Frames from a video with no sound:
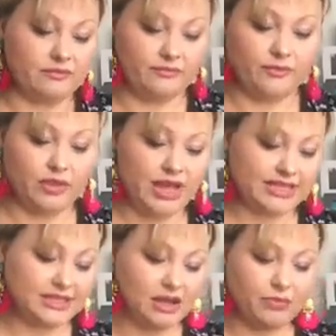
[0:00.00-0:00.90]
For
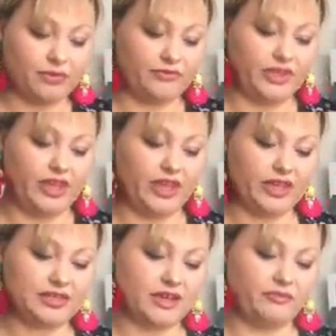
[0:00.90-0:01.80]
last couple of
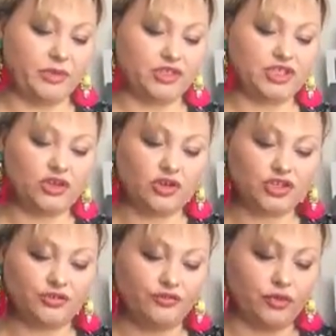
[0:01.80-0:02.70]
years I've been
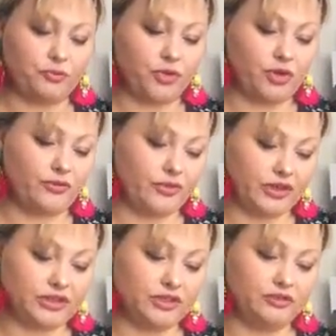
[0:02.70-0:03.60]
searching for a
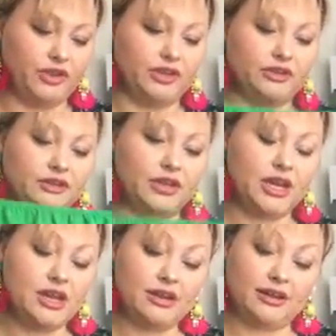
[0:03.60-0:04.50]
perfect green
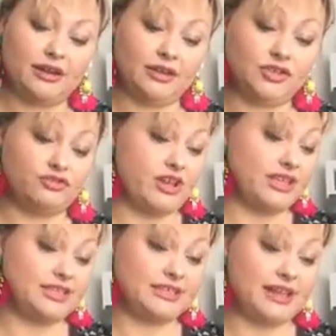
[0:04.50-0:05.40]
color
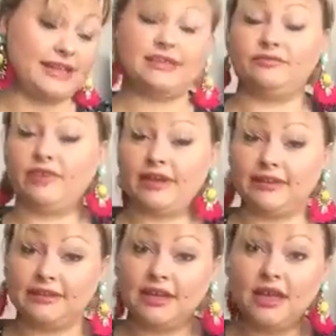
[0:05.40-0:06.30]
dress. I didn't find
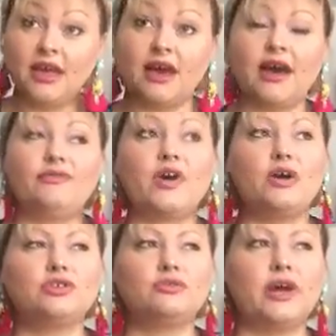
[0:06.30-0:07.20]
it. I
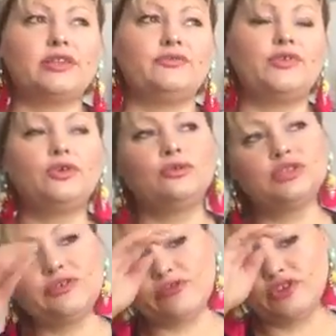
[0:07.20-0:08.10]
found quite a few
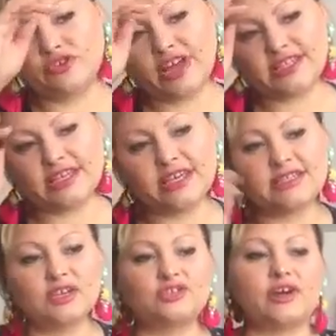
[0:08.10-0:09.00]
different
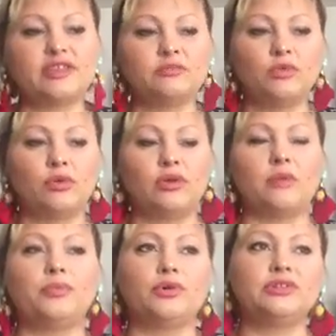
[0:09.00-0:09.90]
dresses. I tried them on,
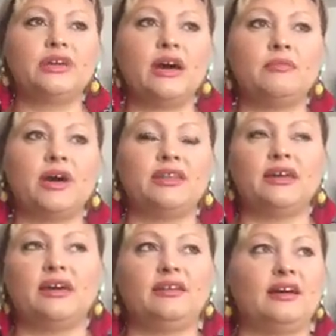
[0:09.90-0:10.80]
I bought them, and
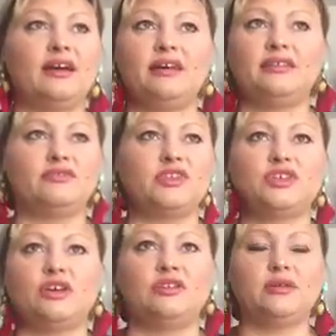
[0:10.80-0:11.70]
then either
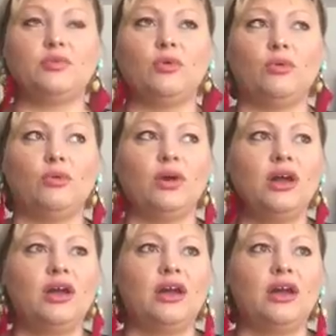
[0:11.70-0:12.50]
returned them or